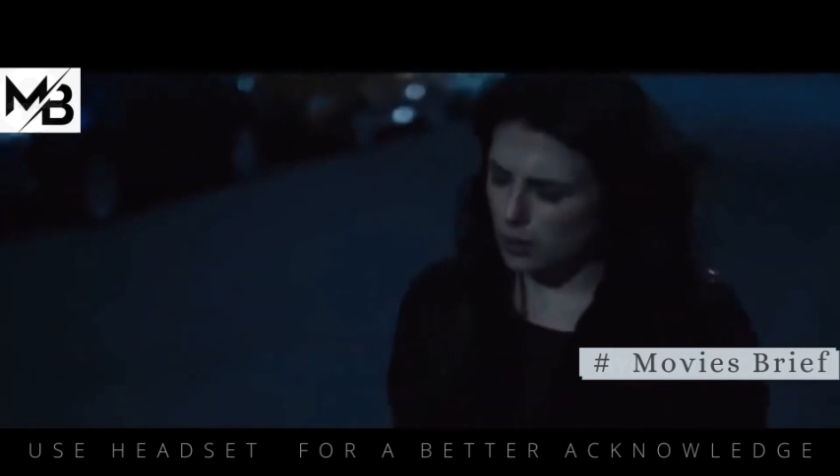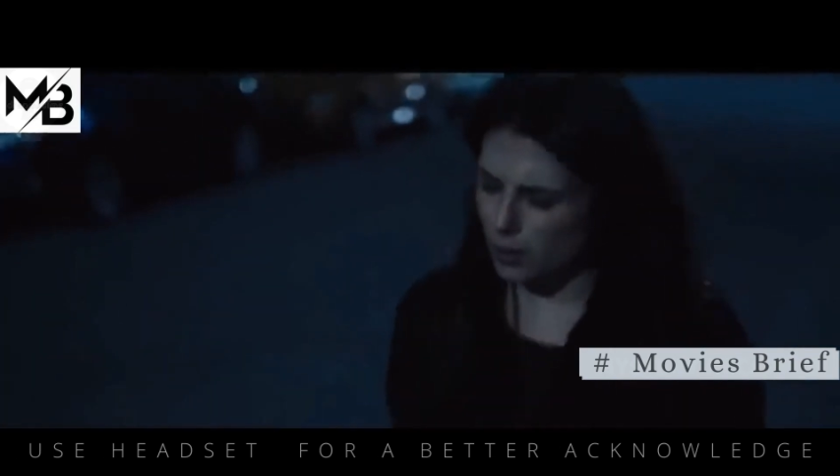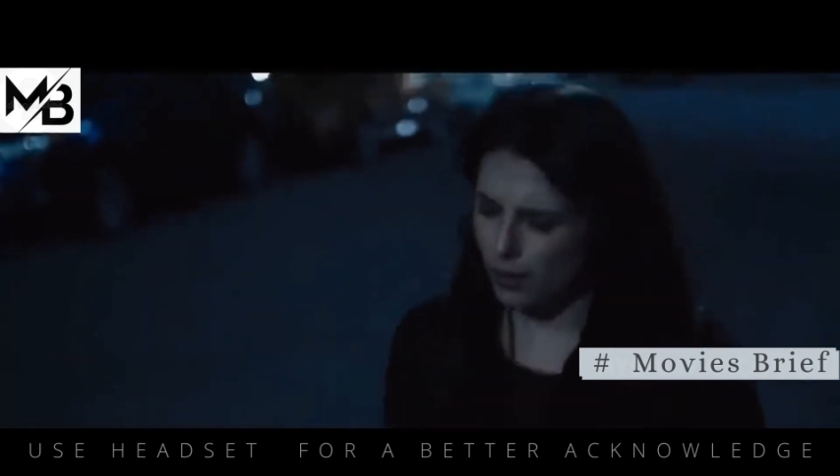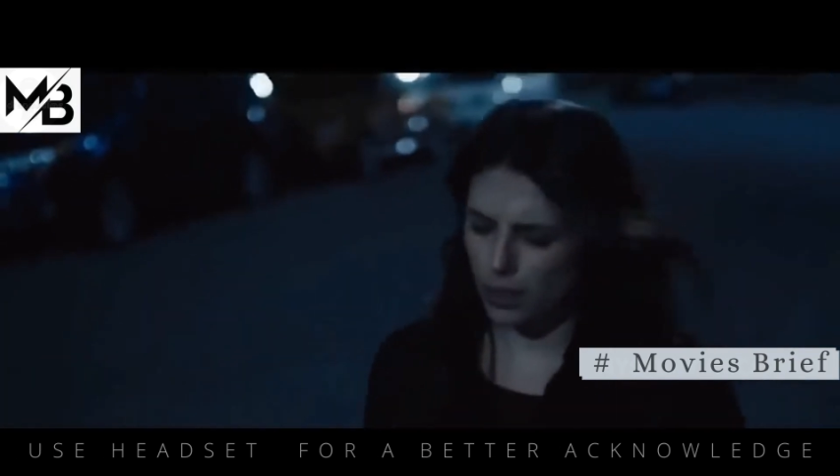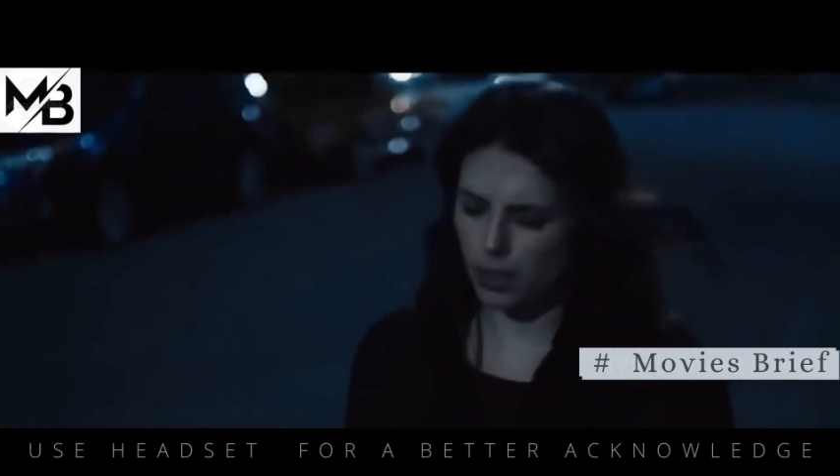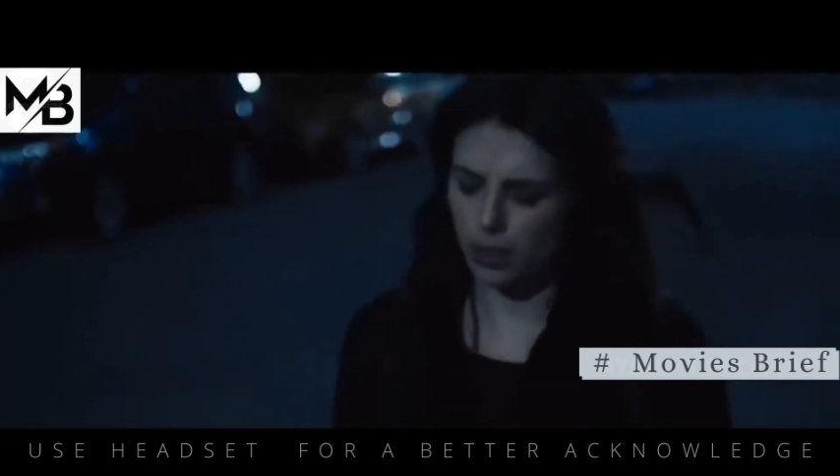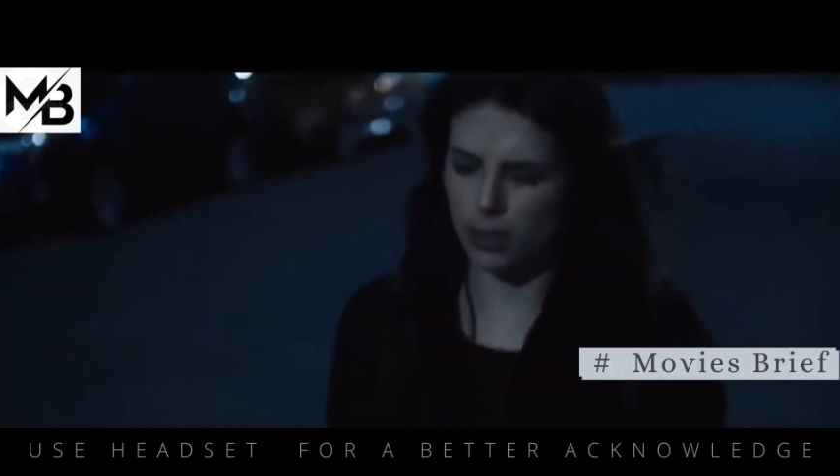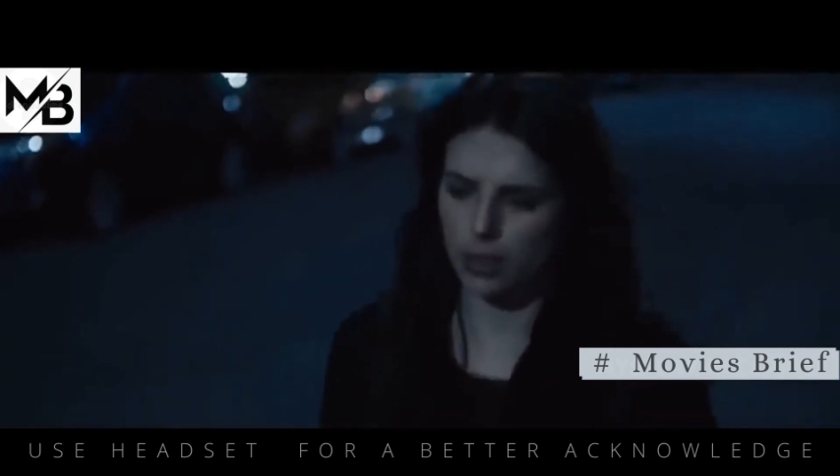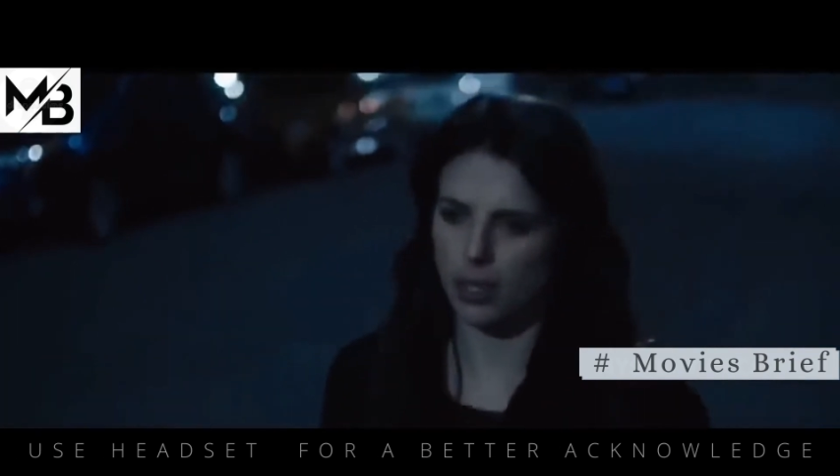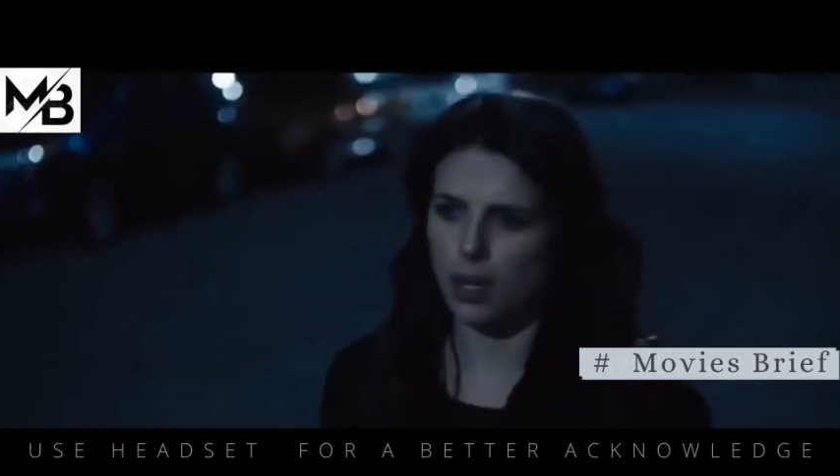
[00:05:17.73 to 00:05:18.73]
she has
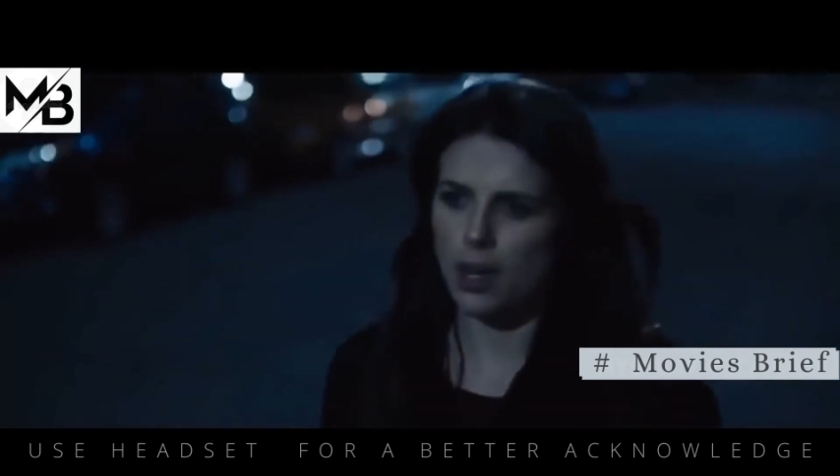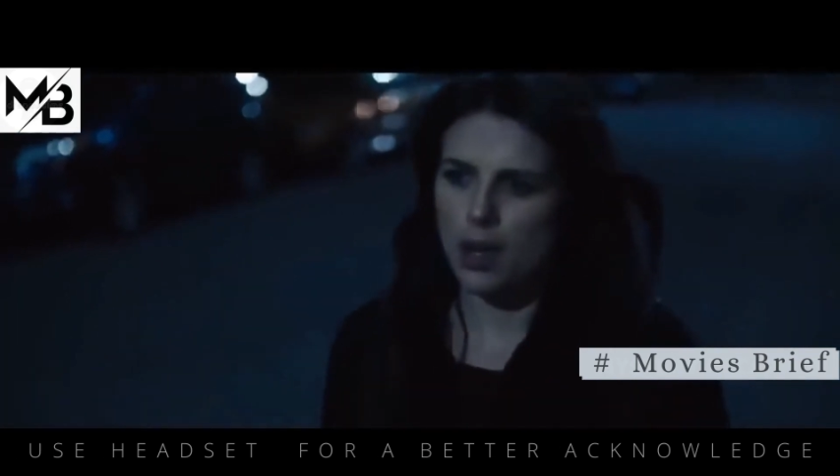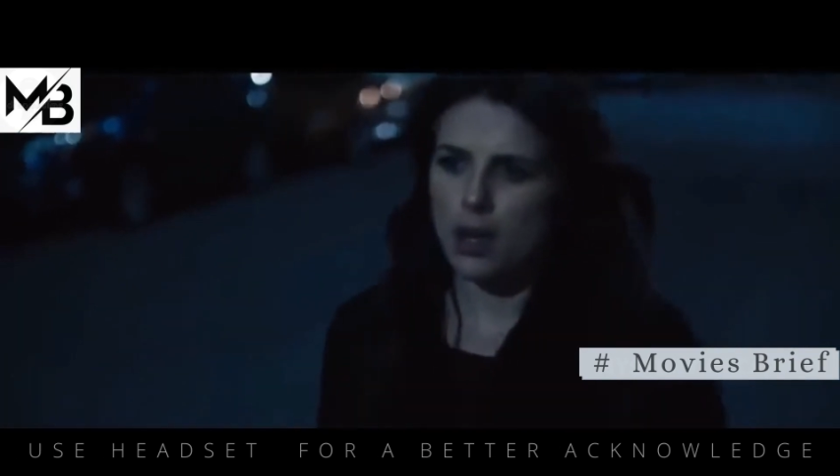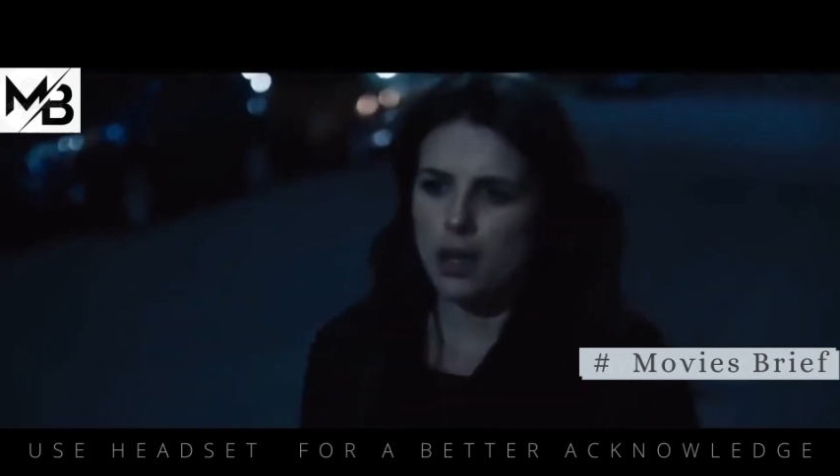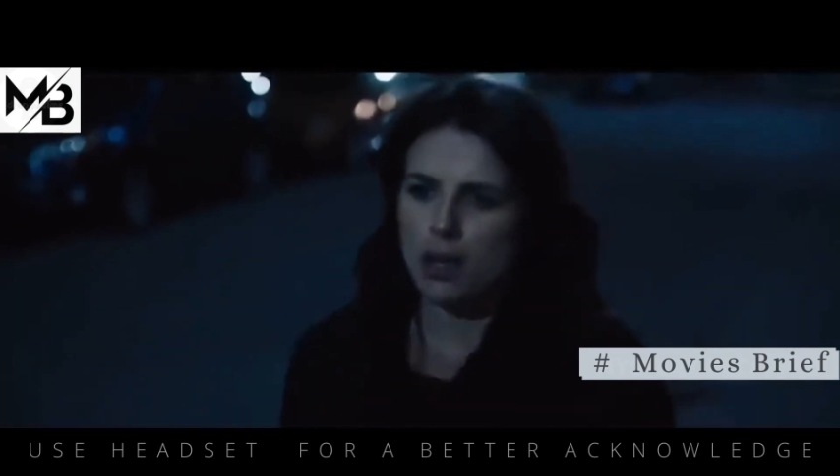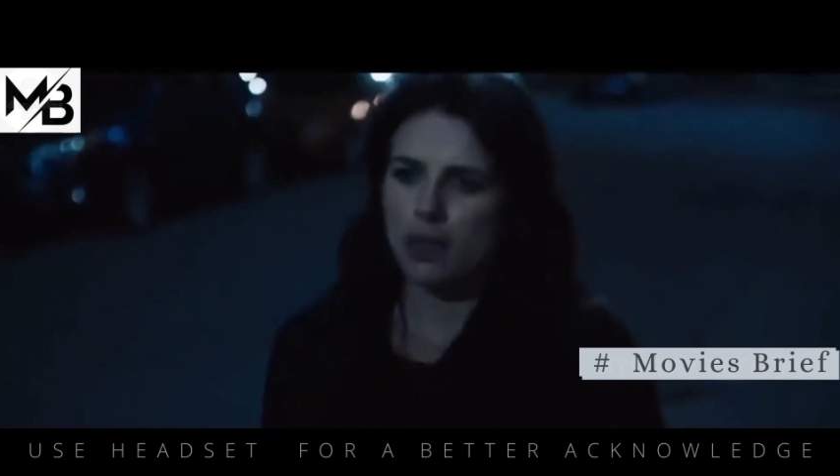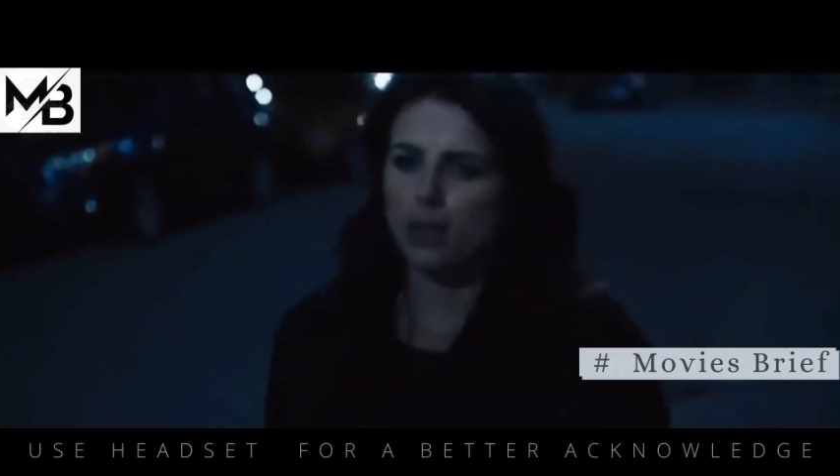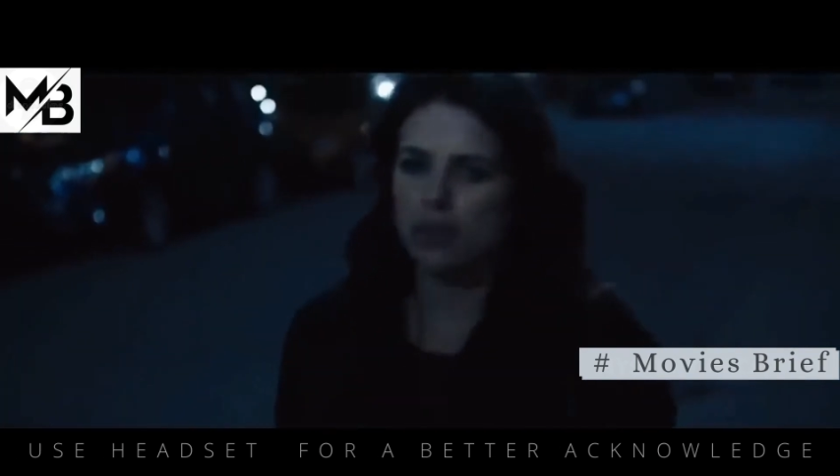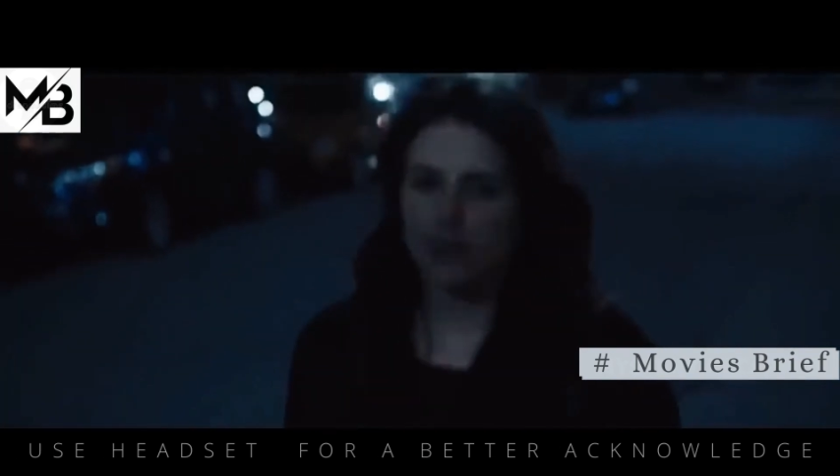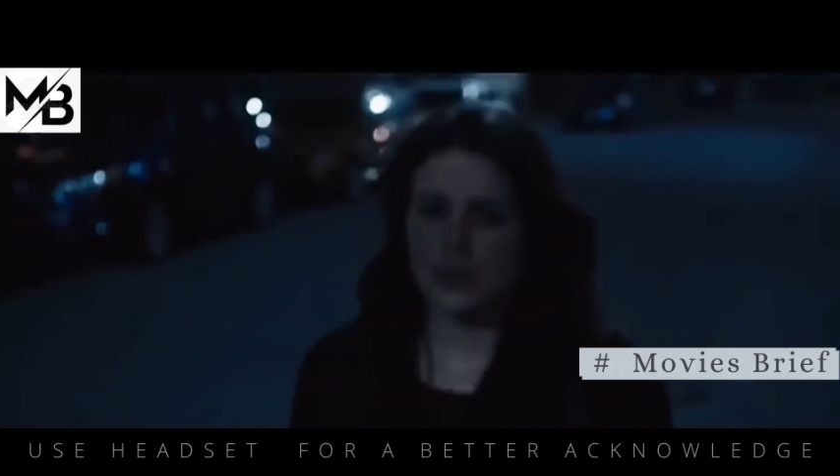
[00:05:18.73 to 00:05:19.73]
hallucinations and
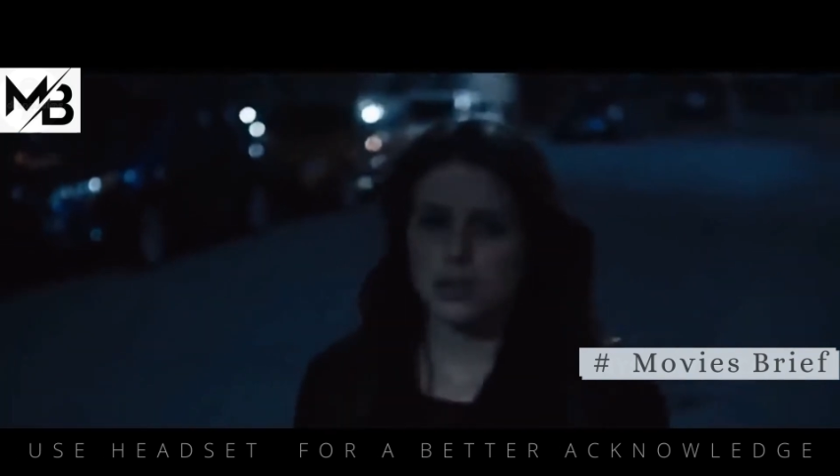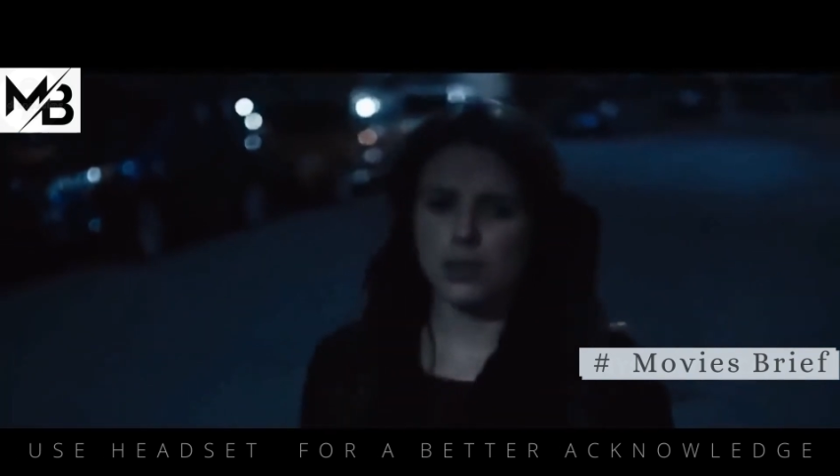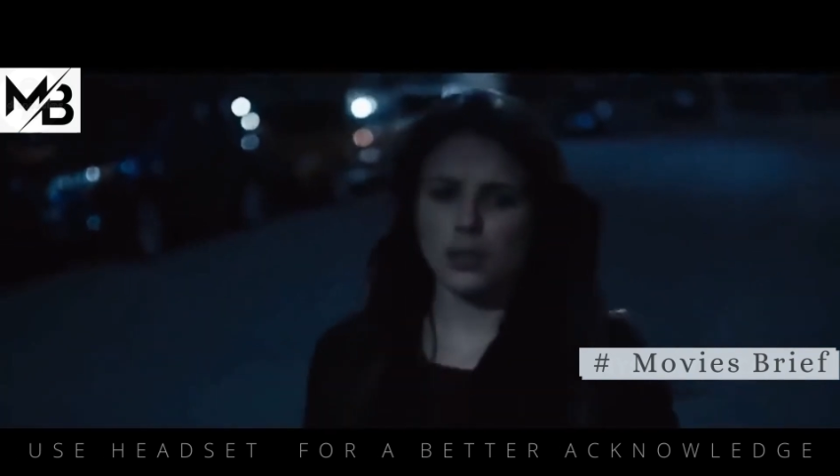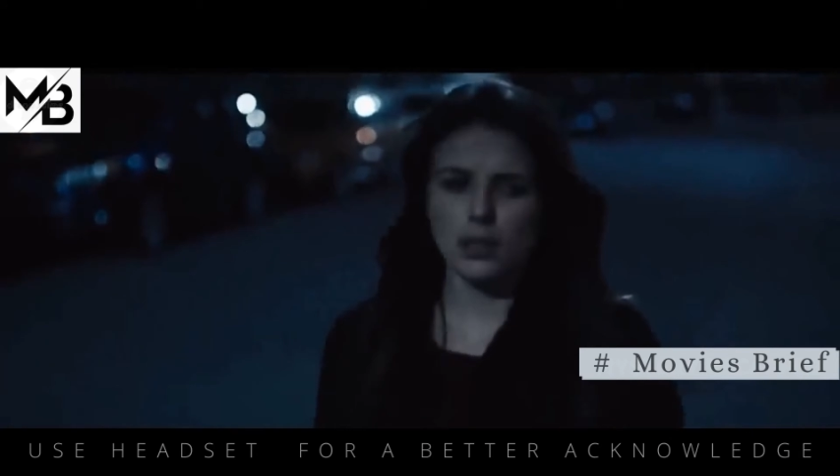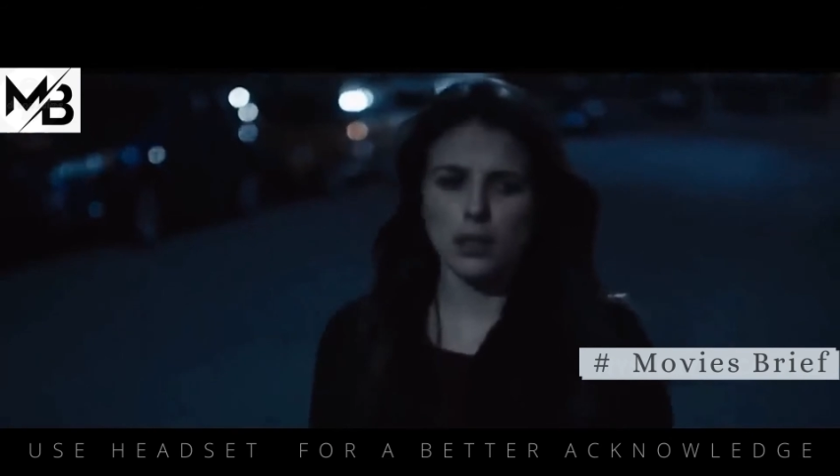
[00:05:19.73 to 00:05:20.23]
decides to go to a